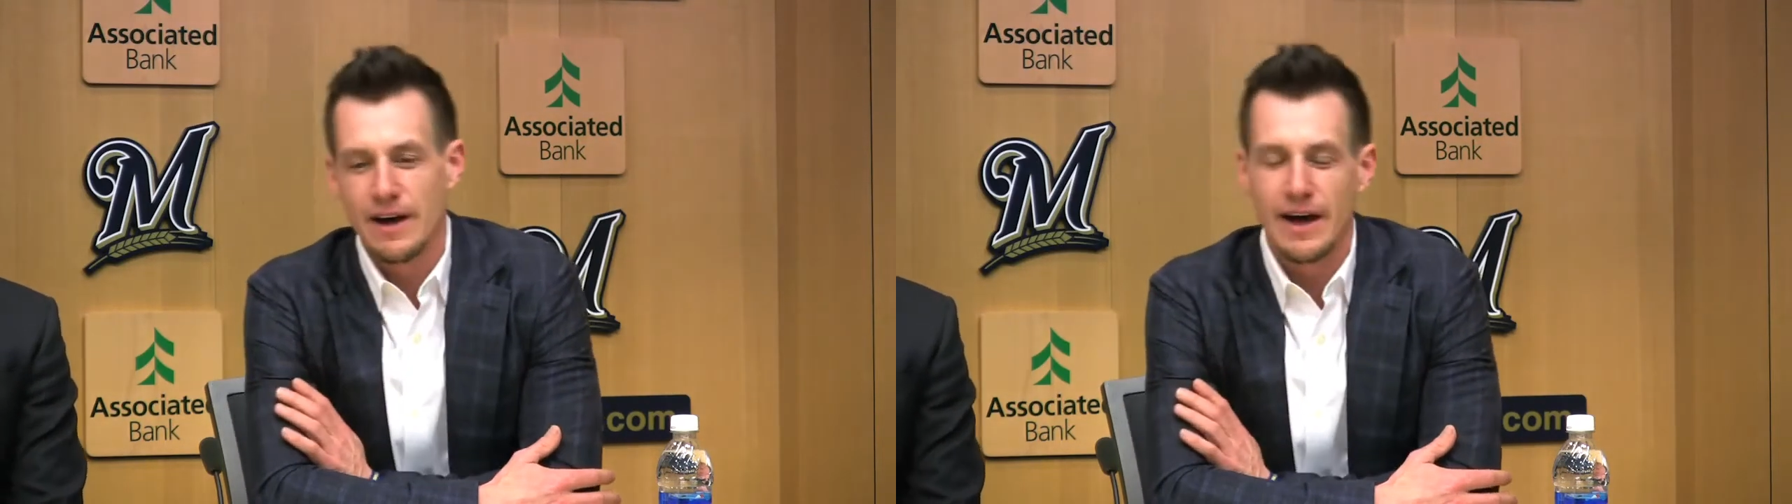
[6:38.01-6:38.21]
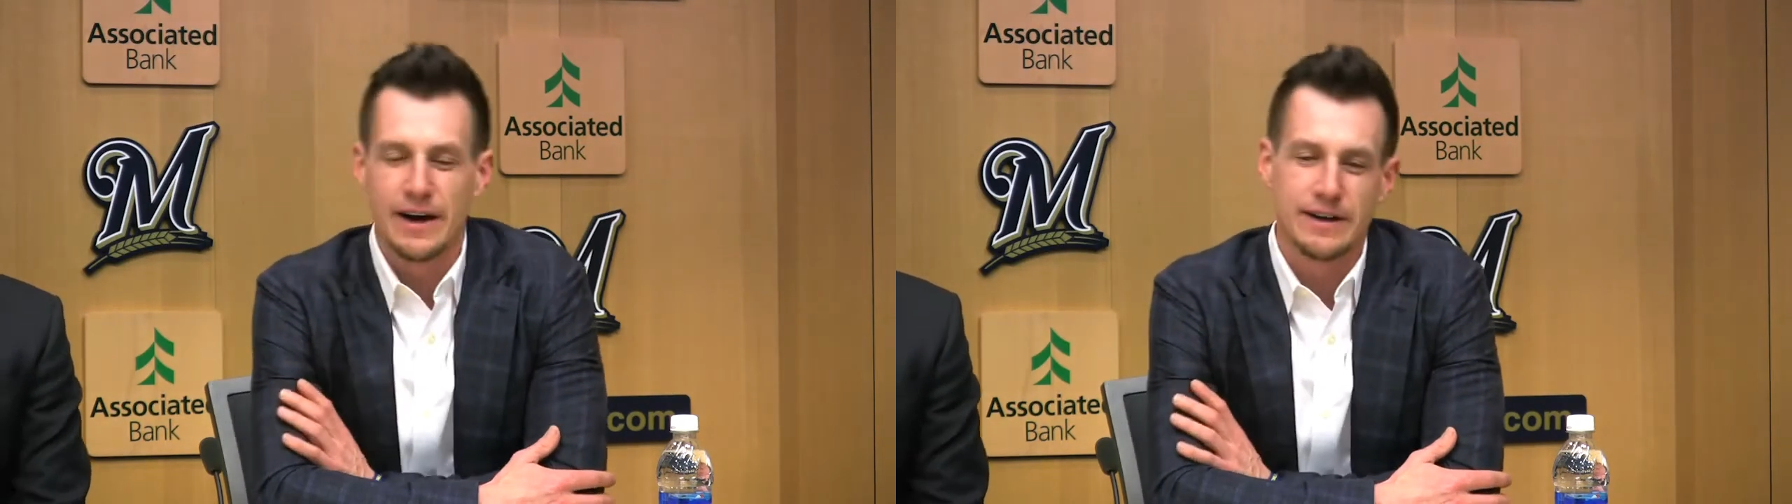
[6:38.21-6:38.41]

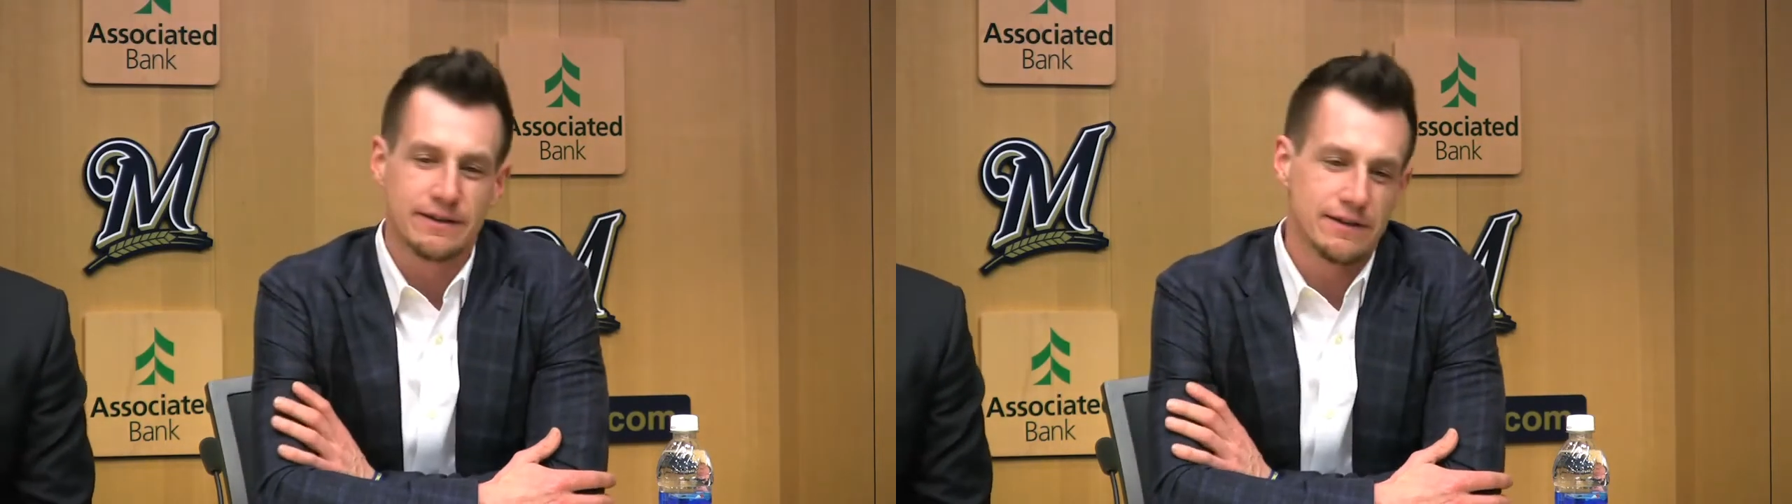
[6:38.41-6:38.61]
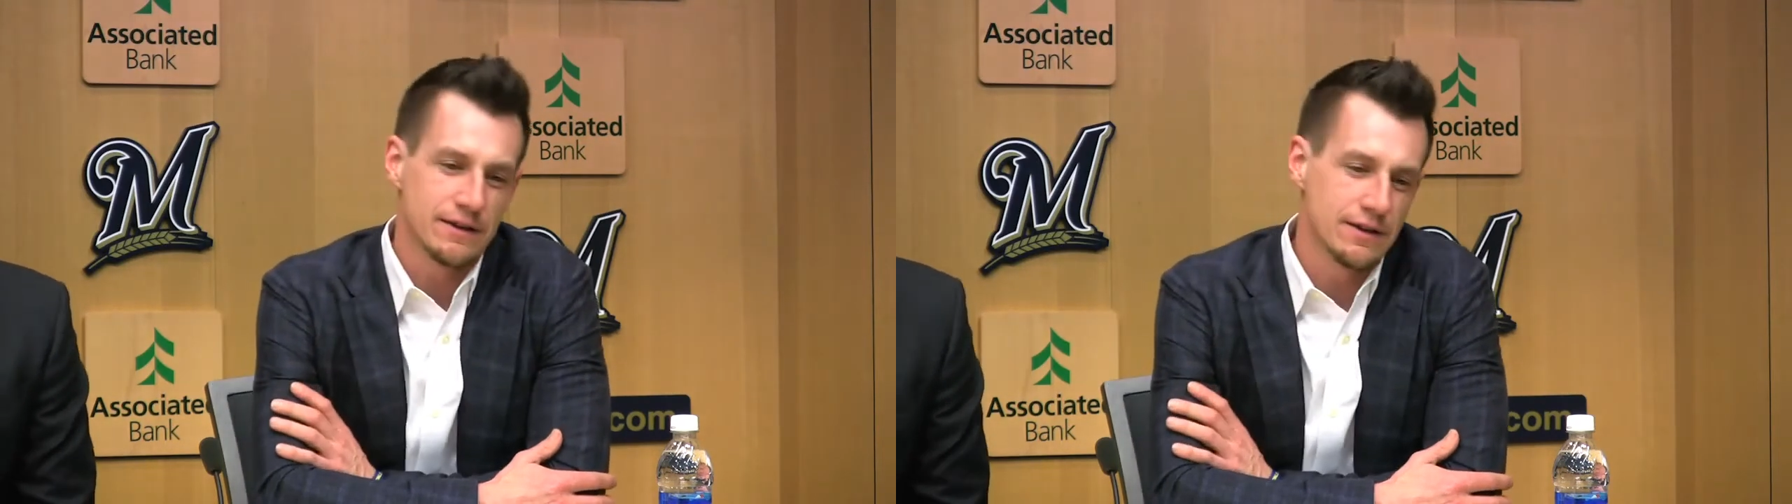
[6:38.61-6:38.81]
And
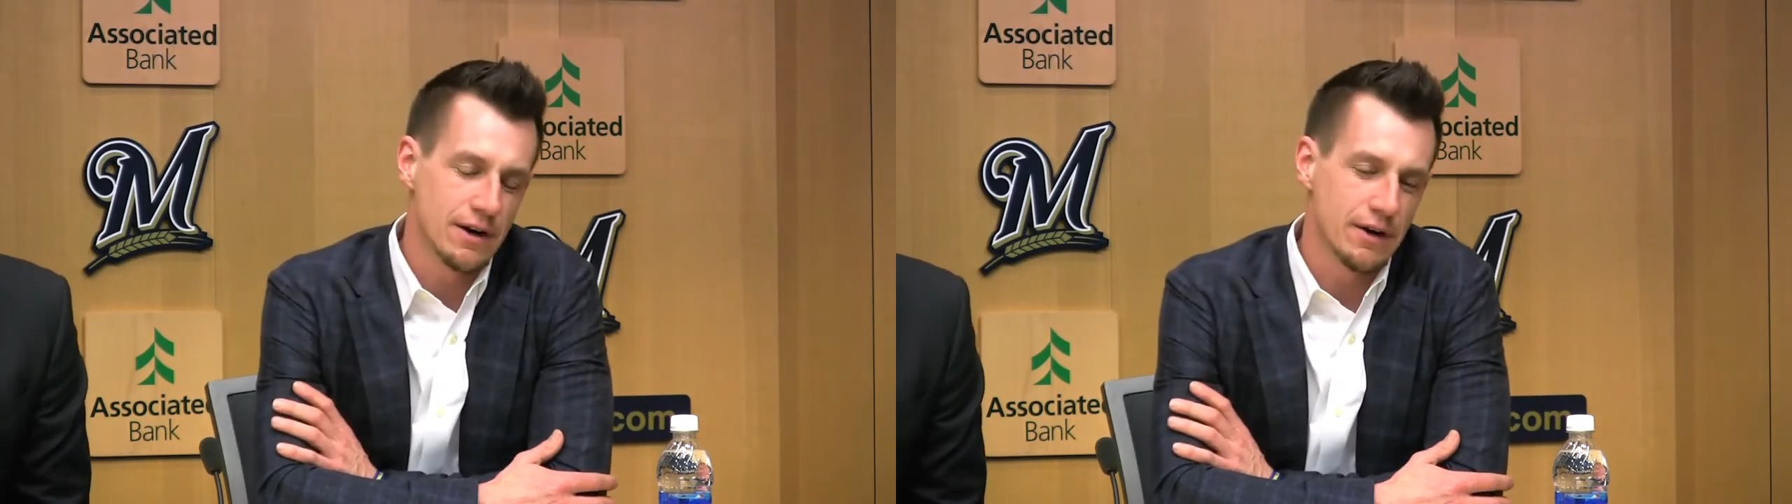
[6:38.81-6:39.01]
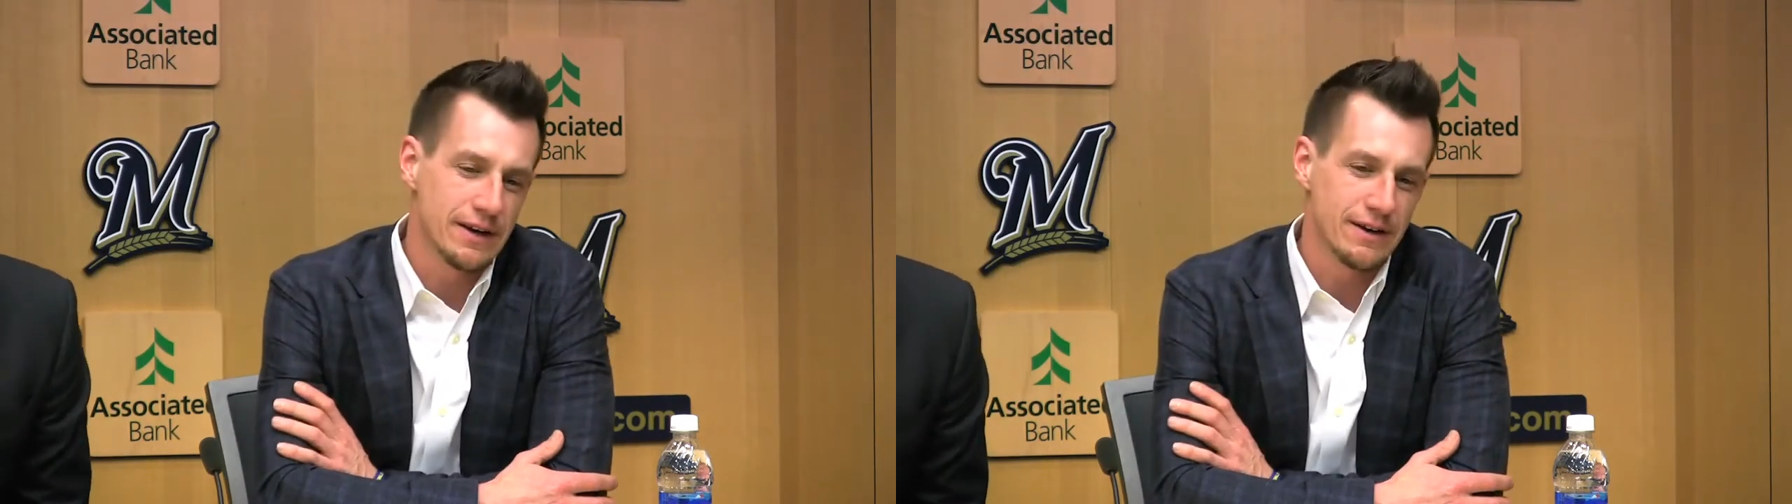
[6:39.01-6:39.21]
it you
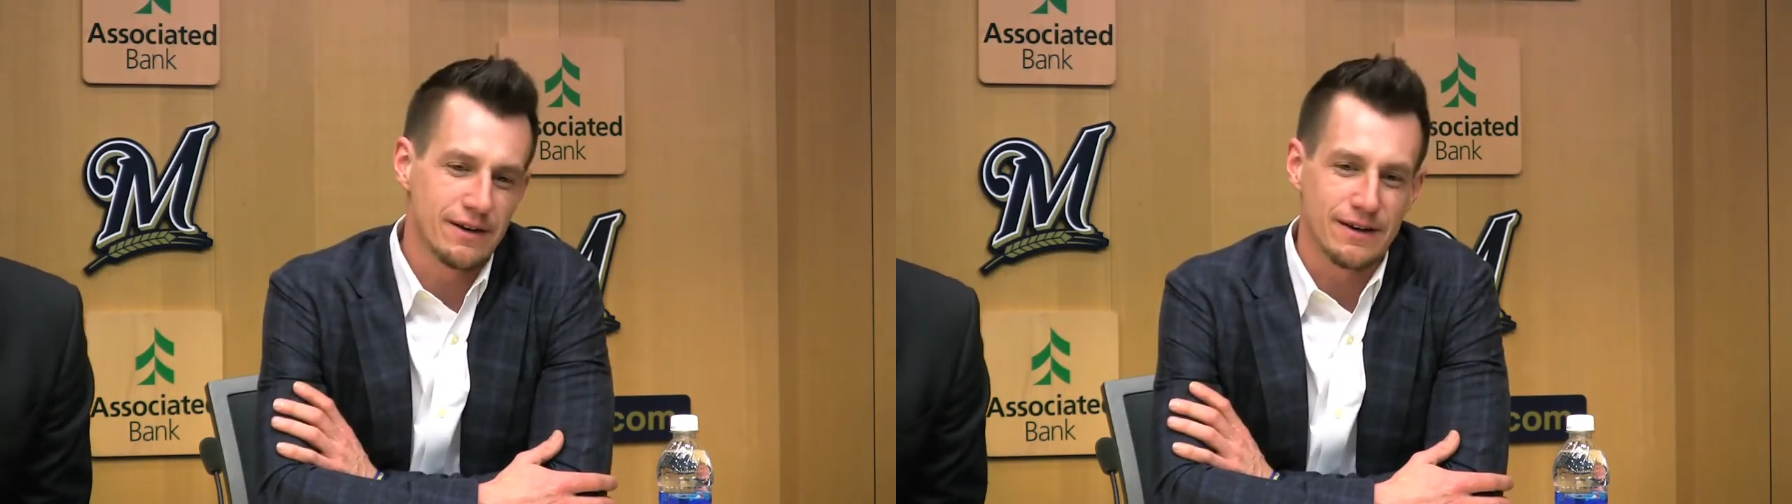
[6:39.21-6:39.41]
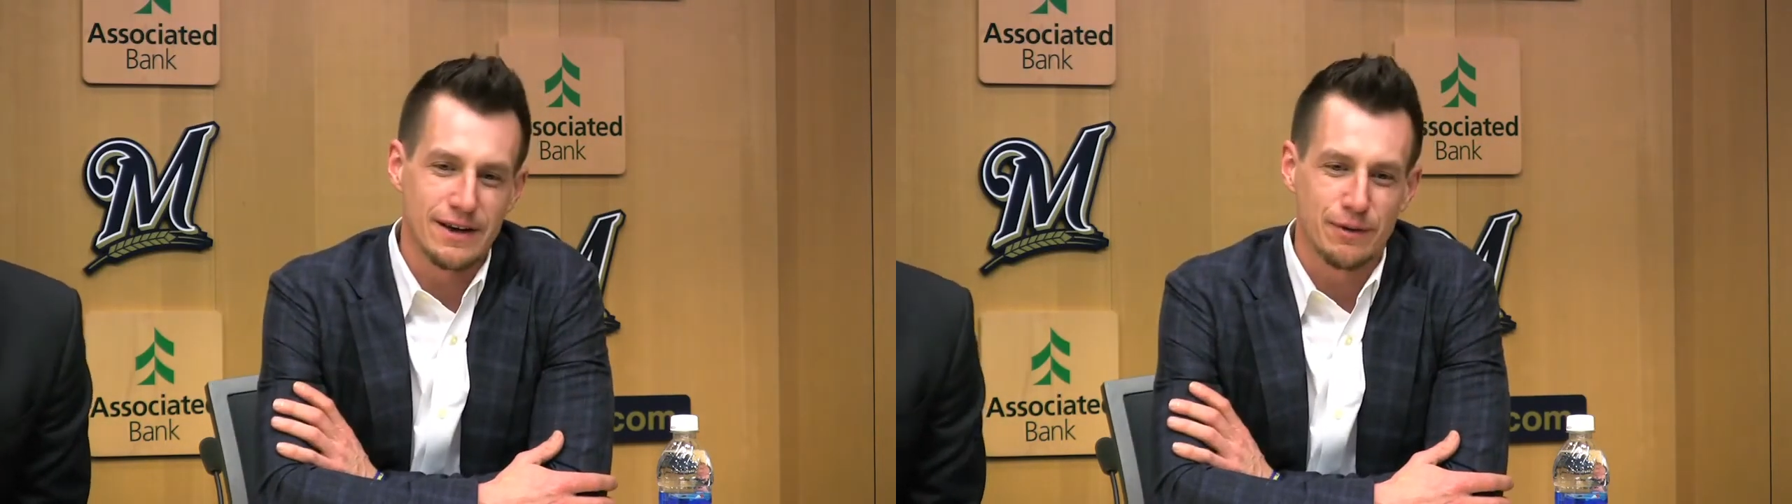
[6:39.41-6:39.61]
know it
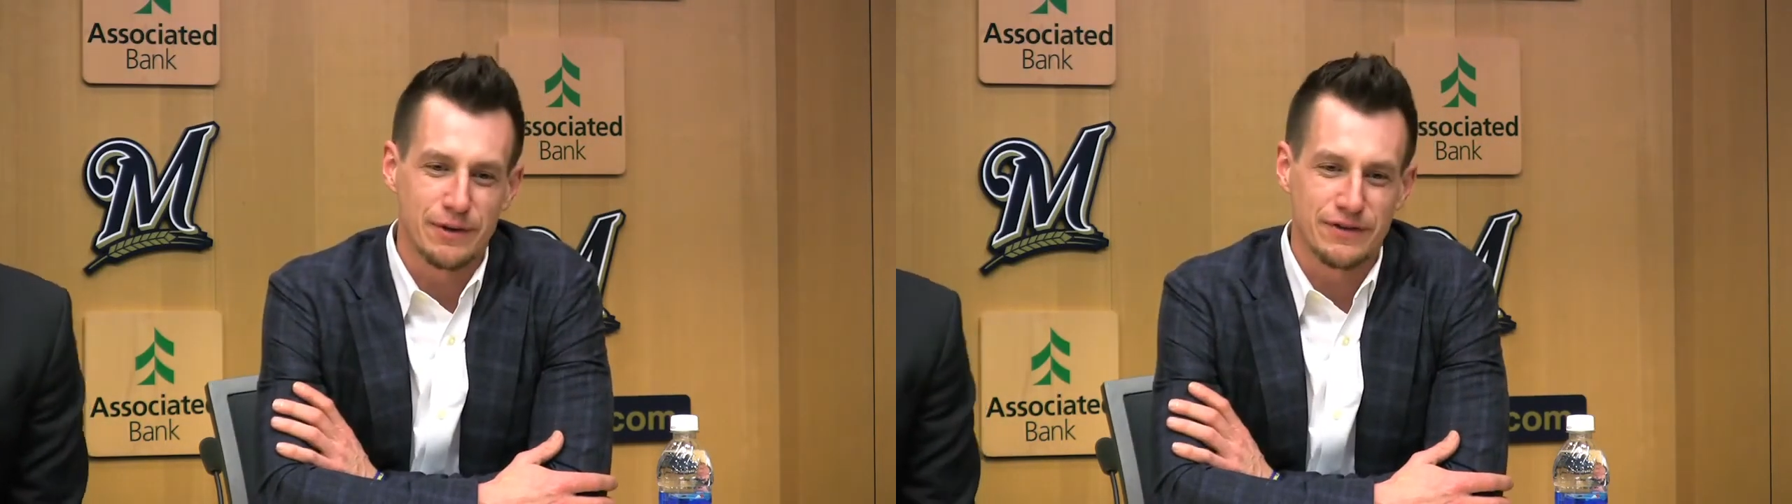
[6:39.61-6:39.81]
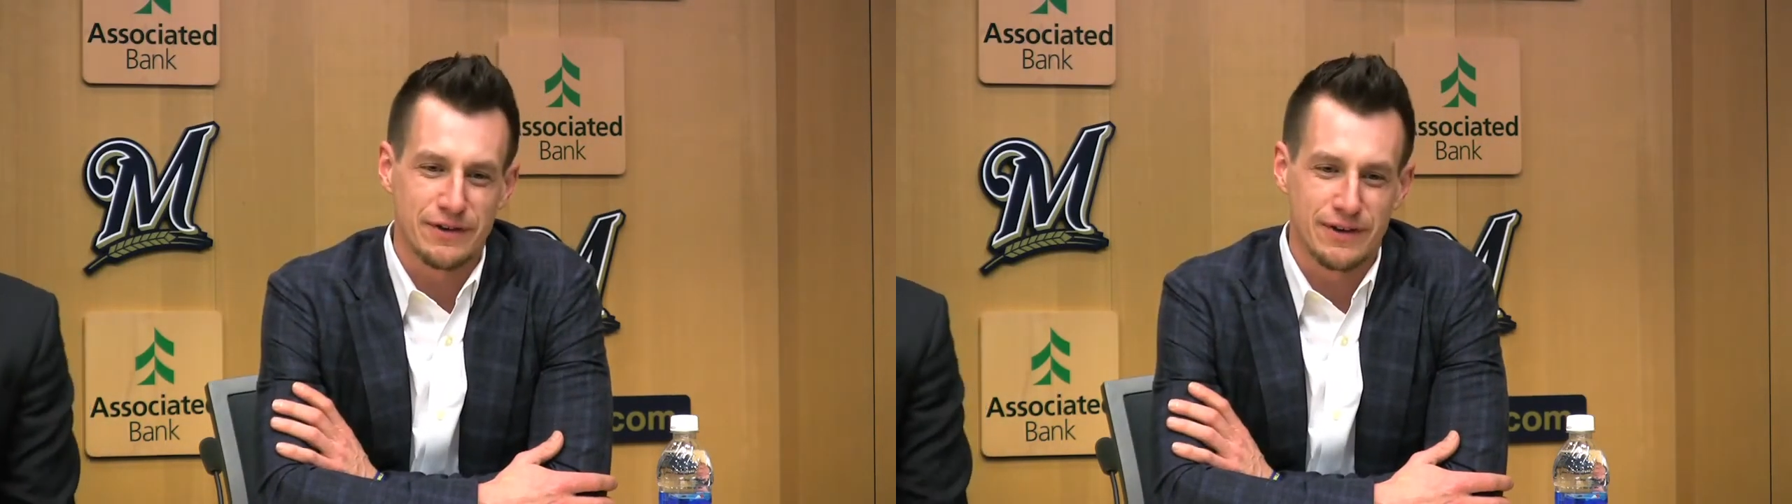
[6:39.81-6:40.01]
it
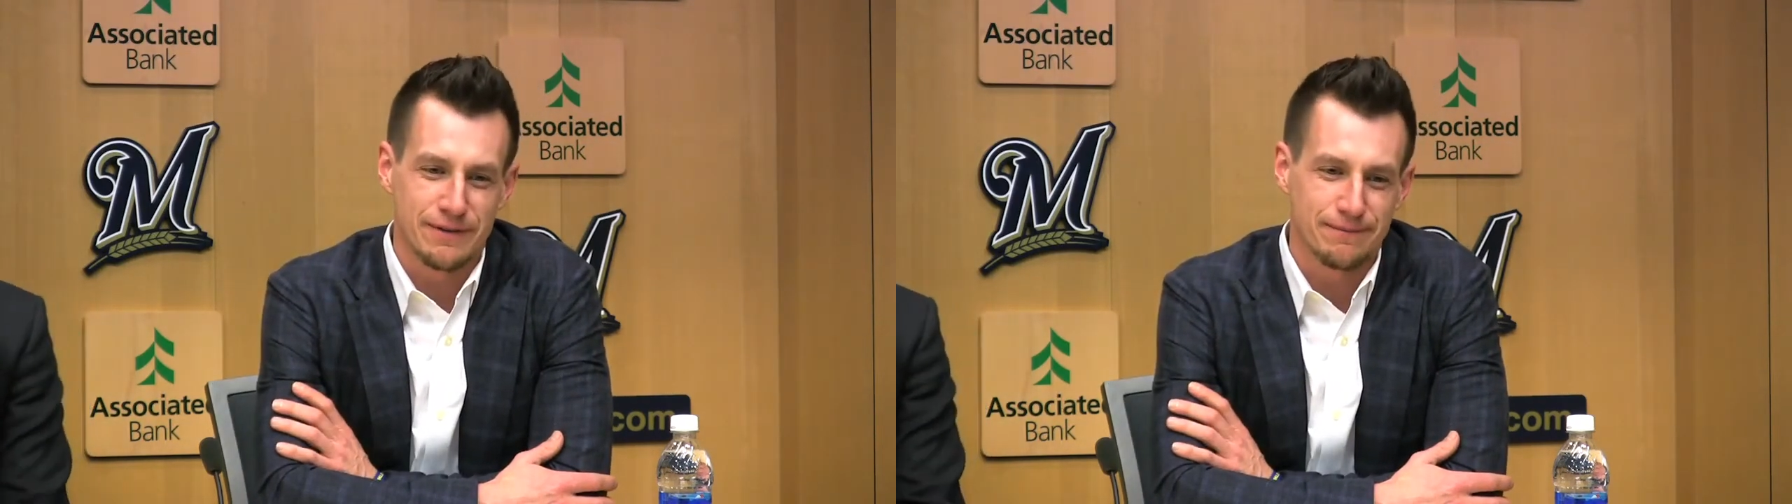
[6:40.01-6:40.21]
was